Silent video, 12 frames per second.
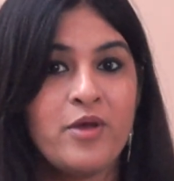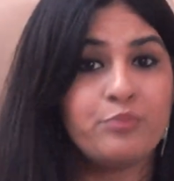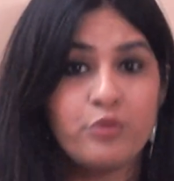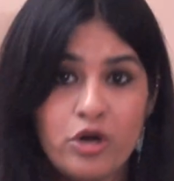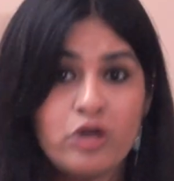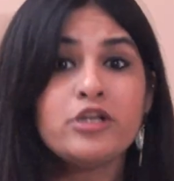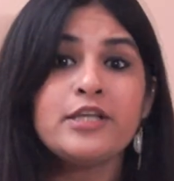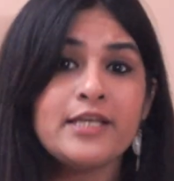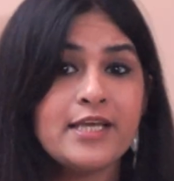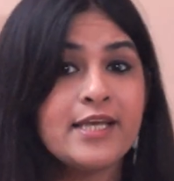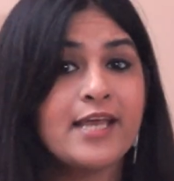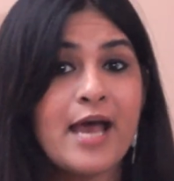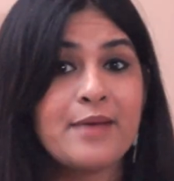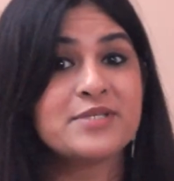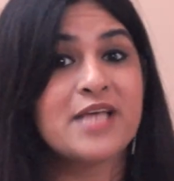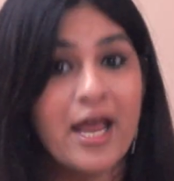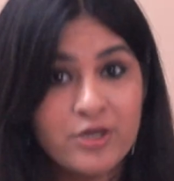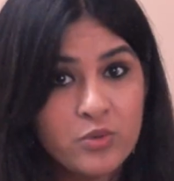Put on your thinking caps
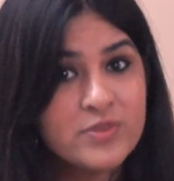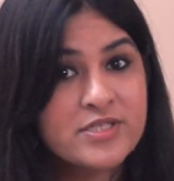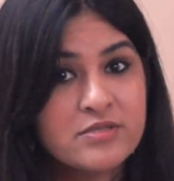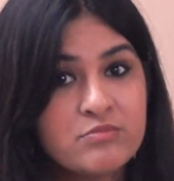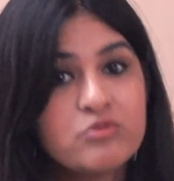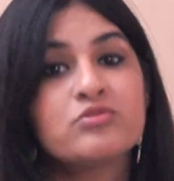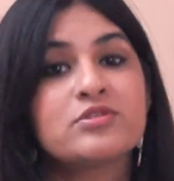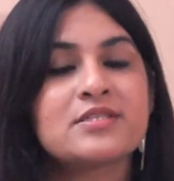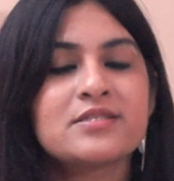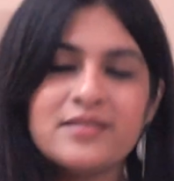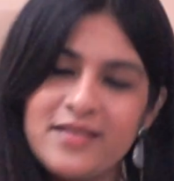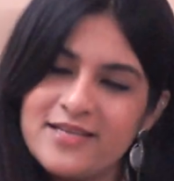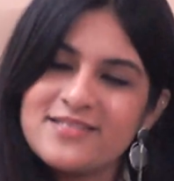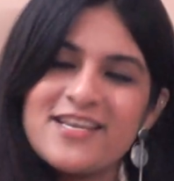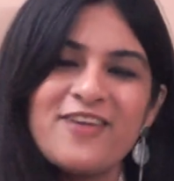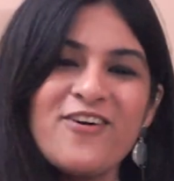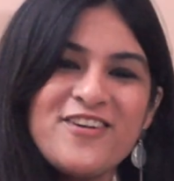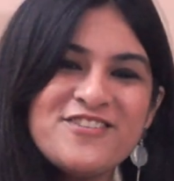and your wisdom boots. Let's
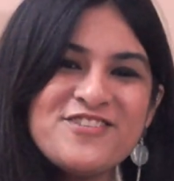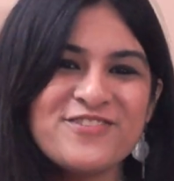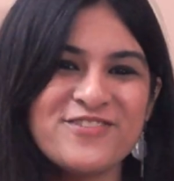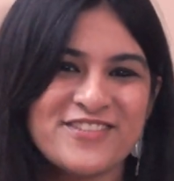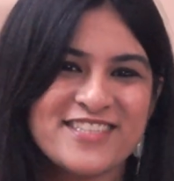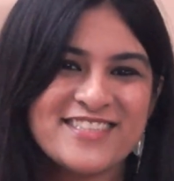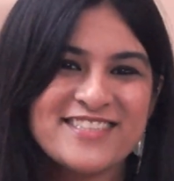get on and shoot.